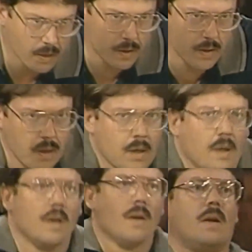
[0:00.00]
All
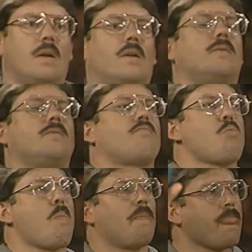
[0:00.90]
right, that sets
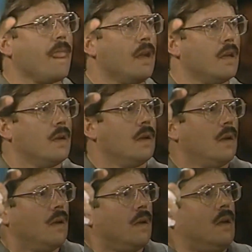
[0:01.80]
himself up for the 10th
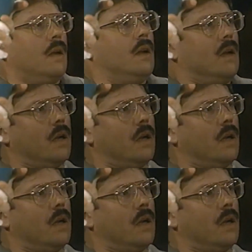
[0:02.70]
frame.